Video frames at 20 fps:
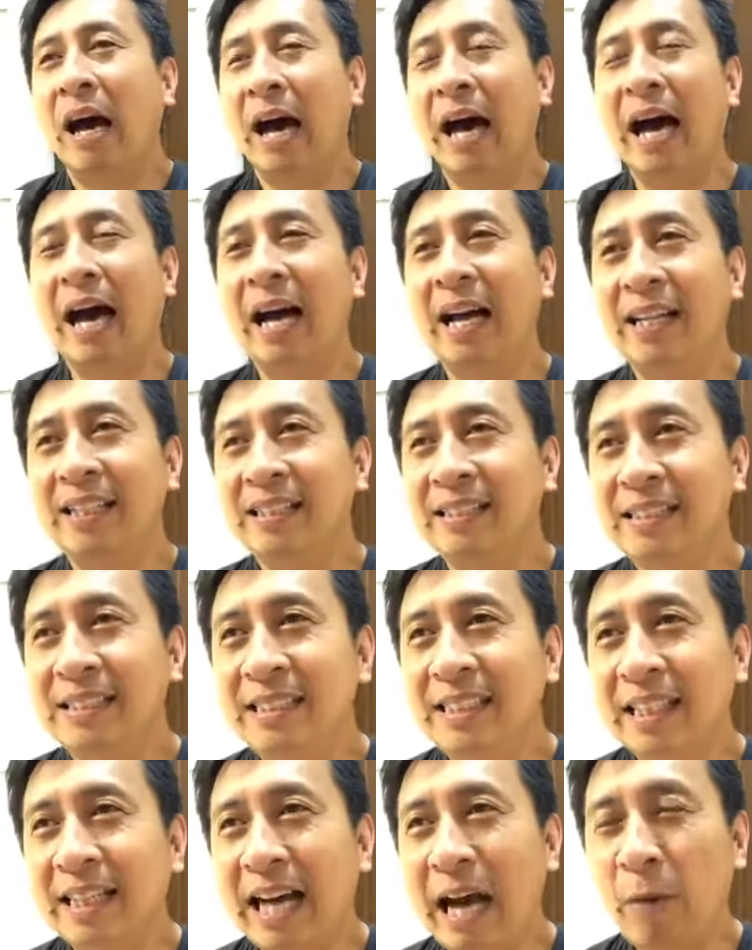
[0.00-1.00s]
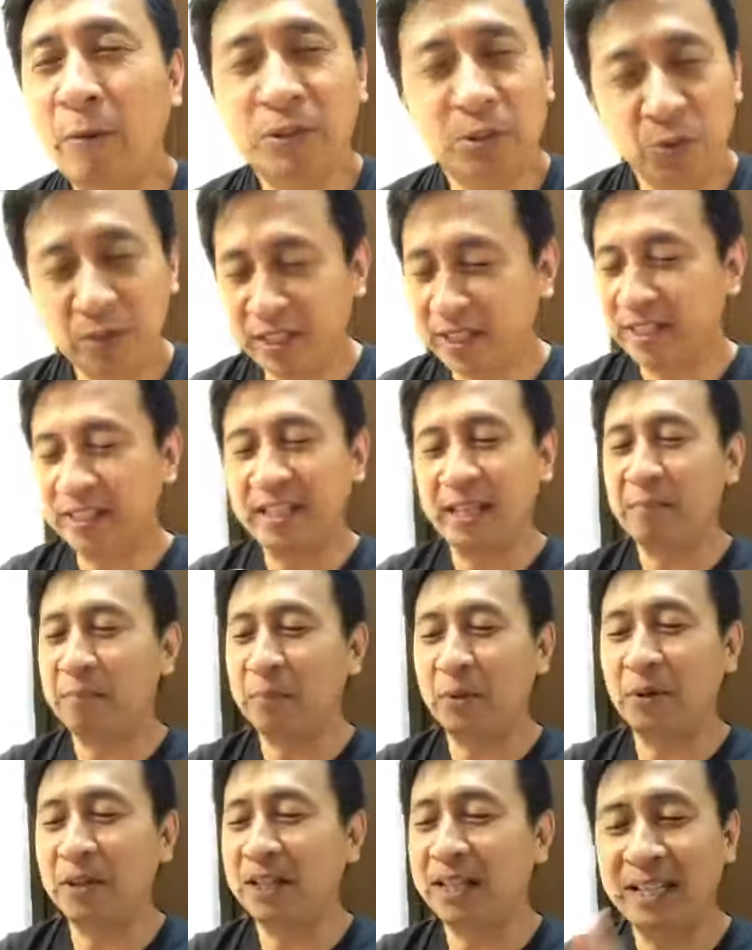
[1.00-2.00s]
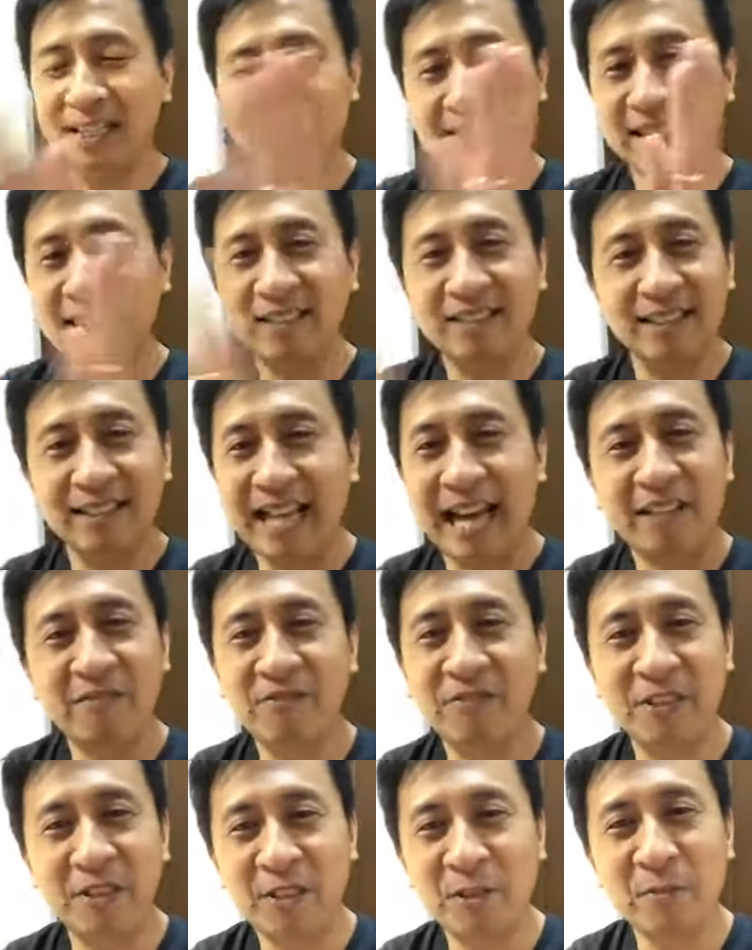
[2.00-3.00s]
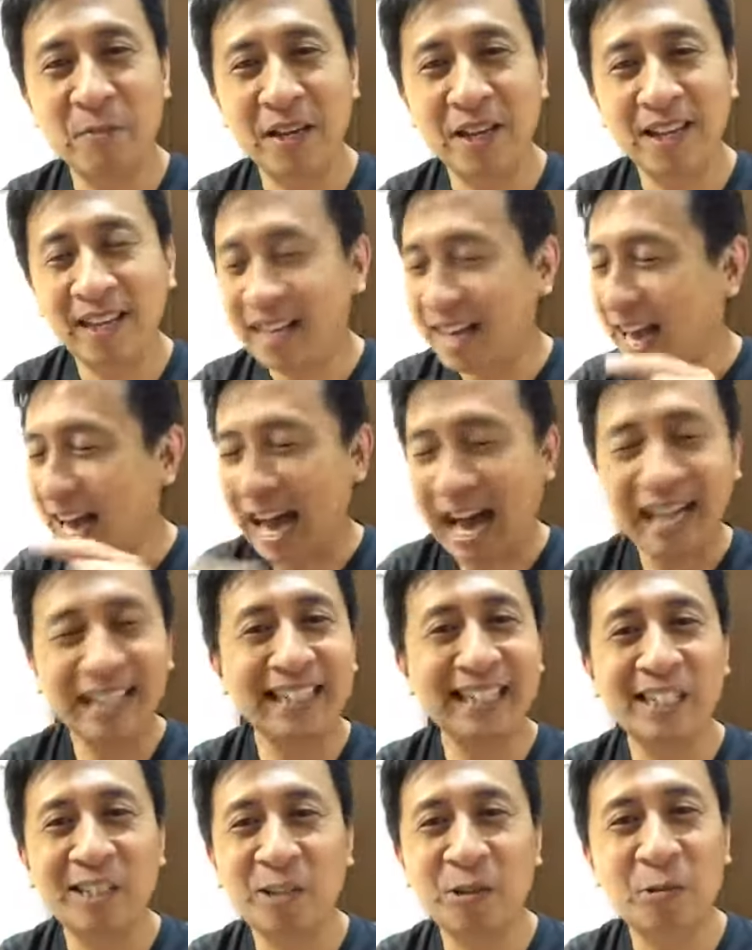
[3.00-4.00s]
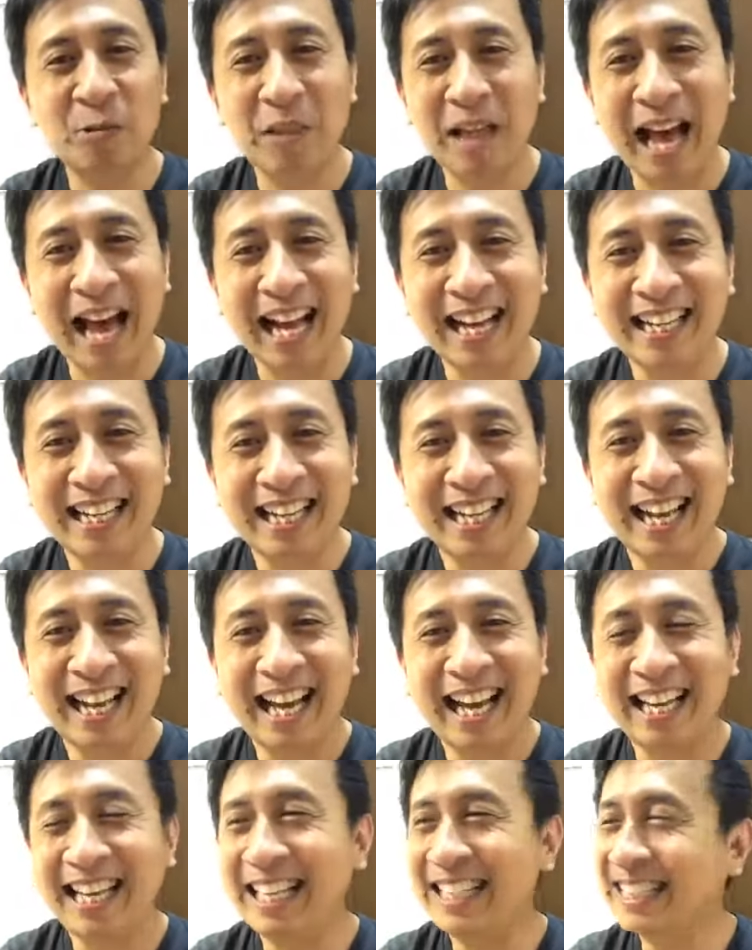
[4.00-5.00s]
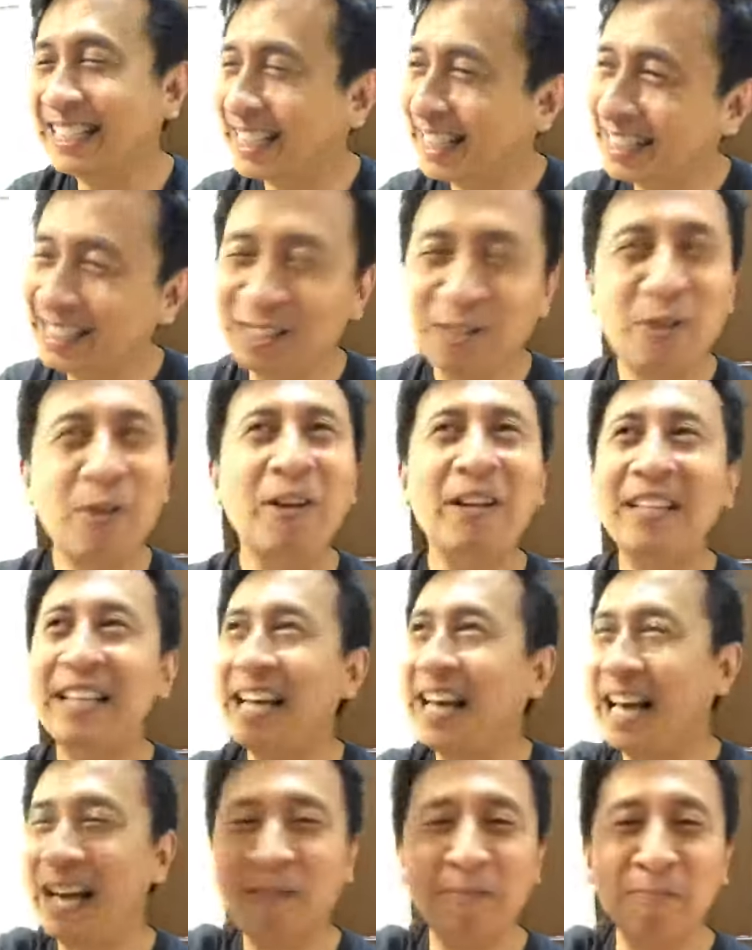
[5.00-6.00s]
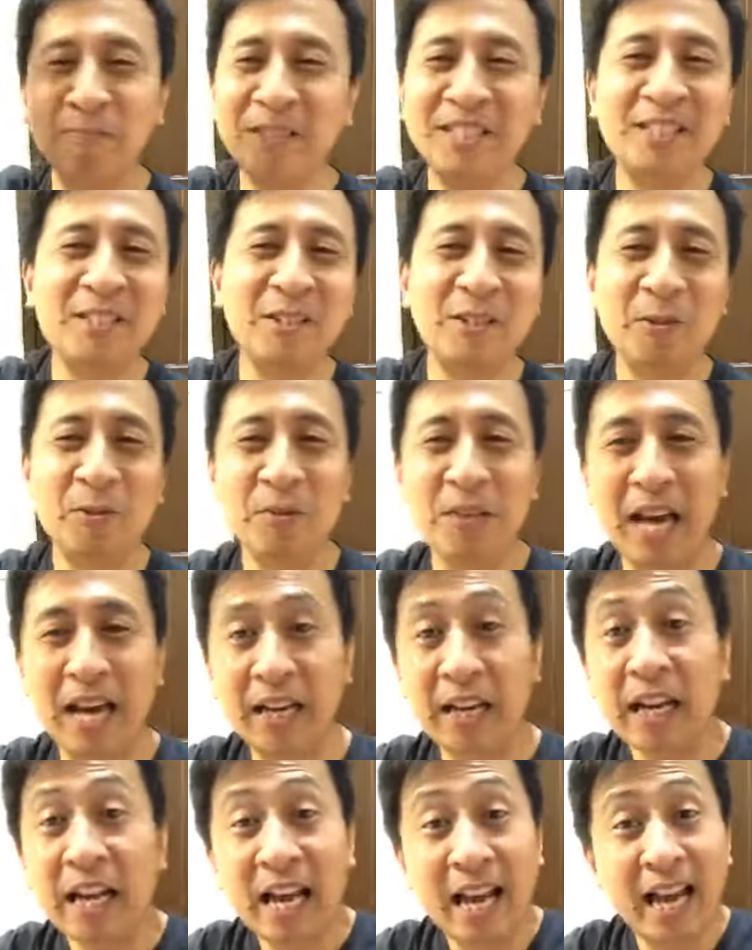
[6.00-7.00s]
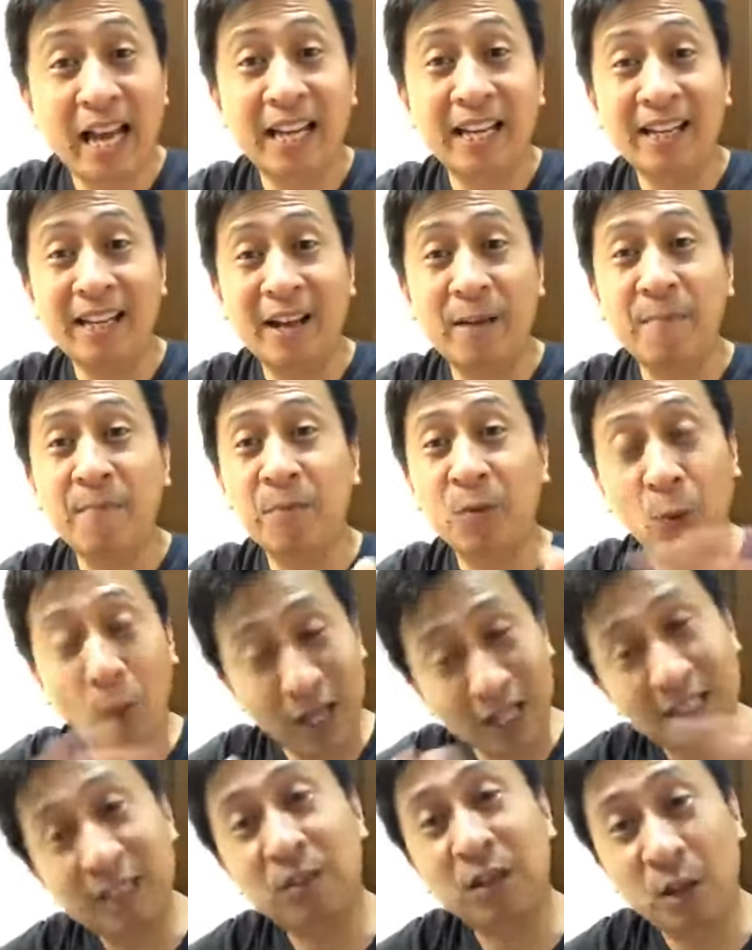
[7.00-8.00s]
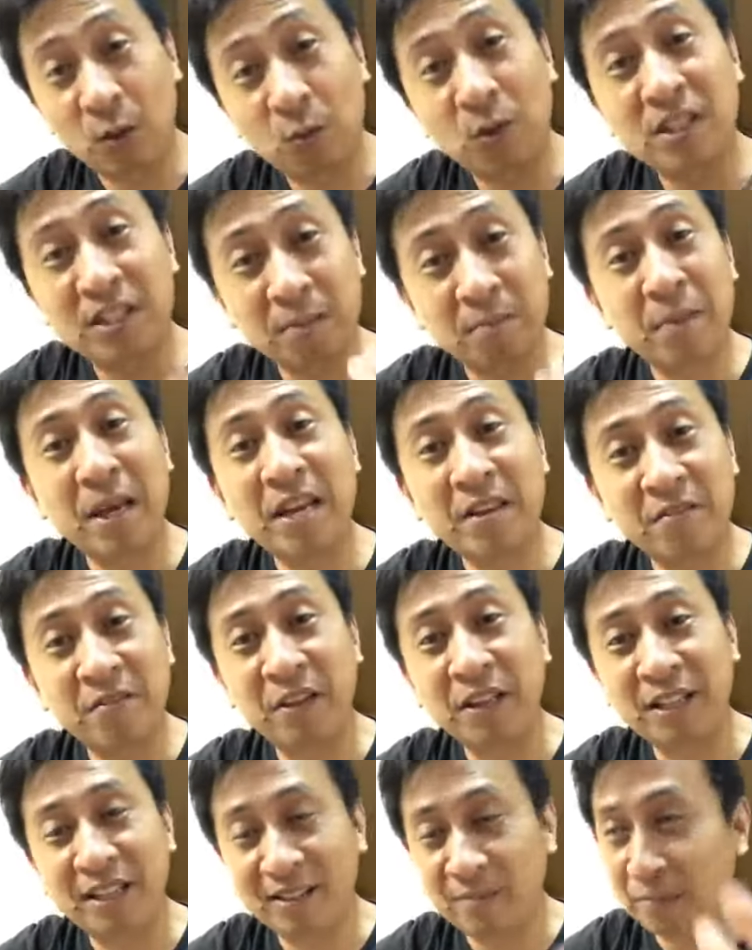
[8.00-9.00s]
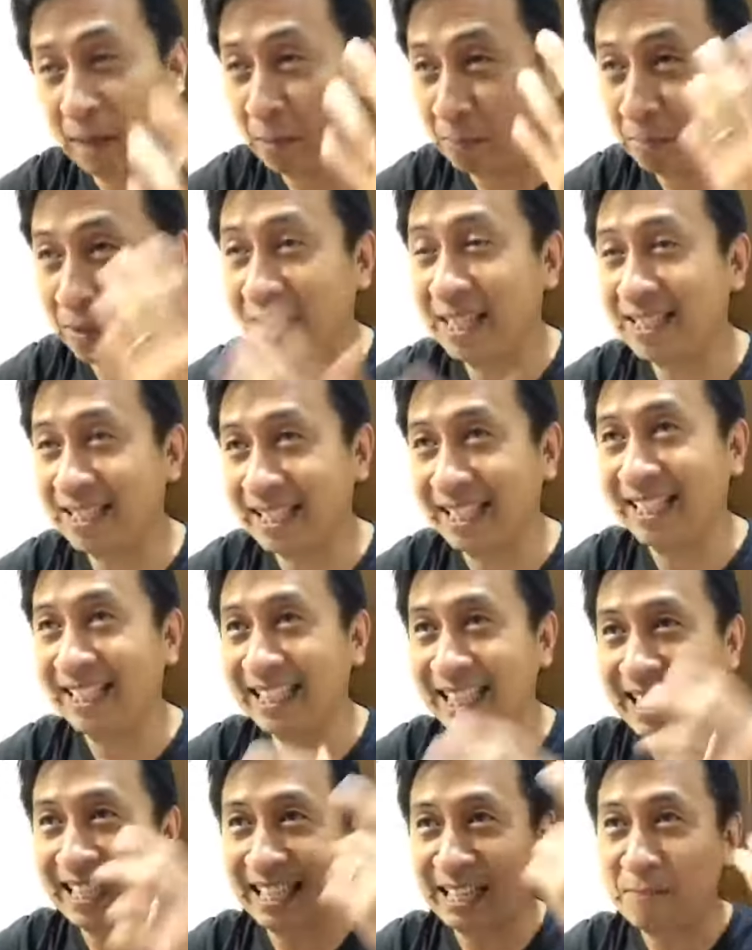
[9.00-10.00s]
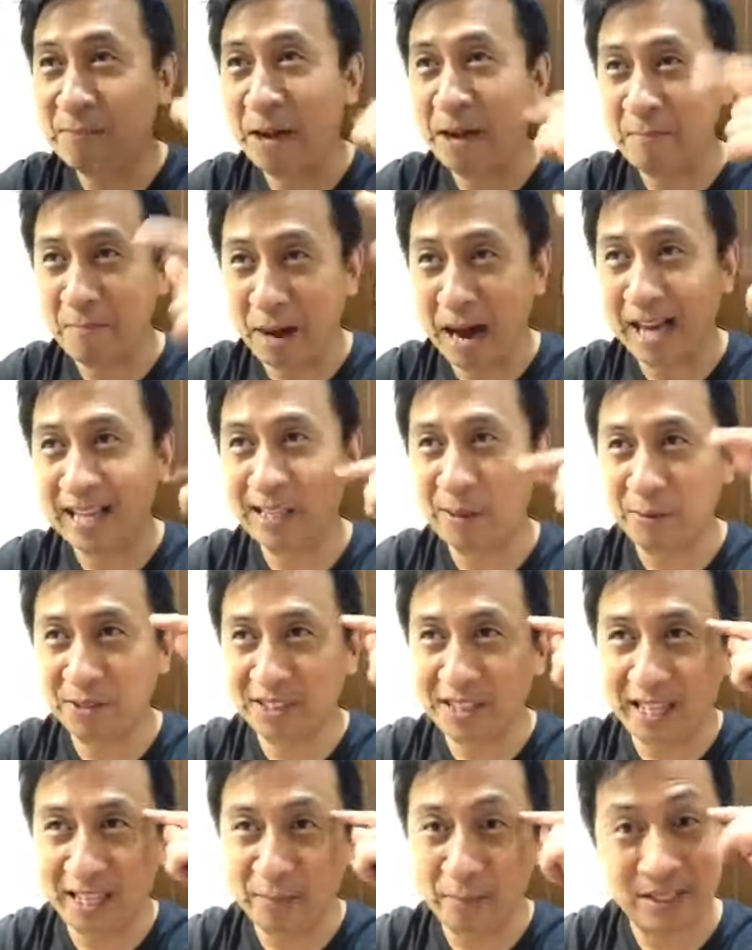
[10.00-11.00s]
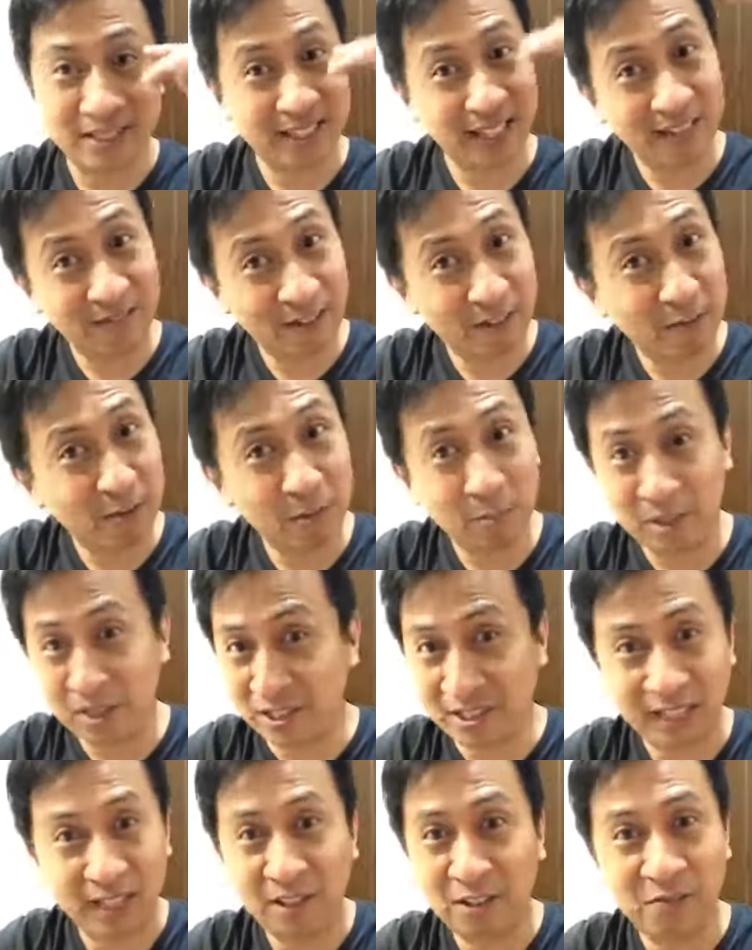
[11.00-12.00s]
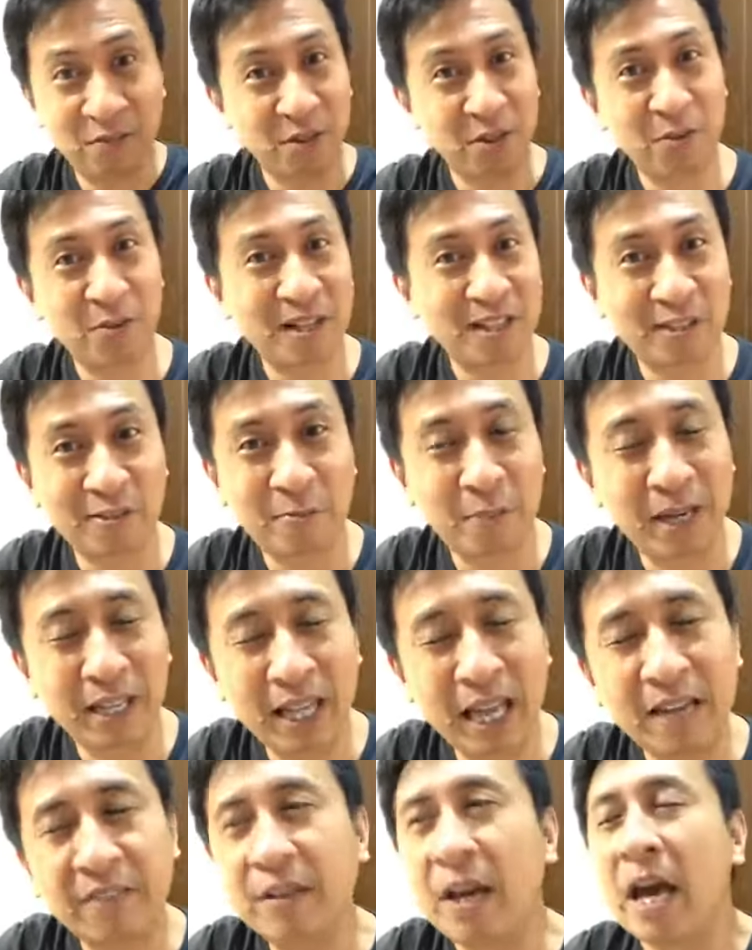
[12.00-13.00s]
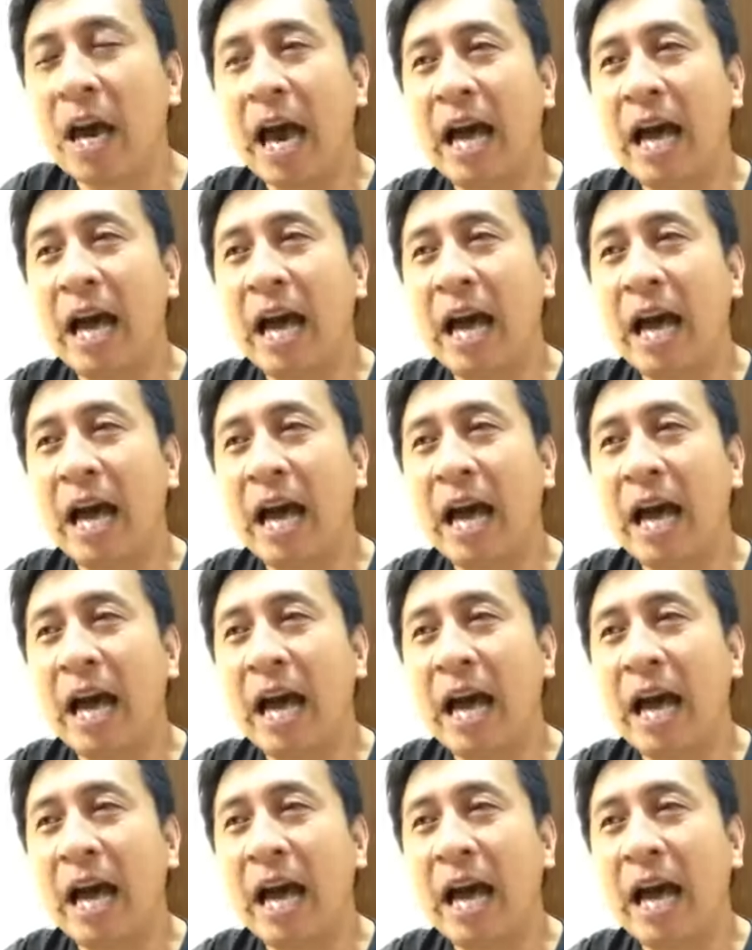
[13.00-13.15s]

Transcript: And I was reading that book and I said, "That fits me, I can do that." And I said, "Lord, help me to do that." And well, it was a benefit, a blessing that in my mind, I was telling myself, I'm going to be single for the rest of my life.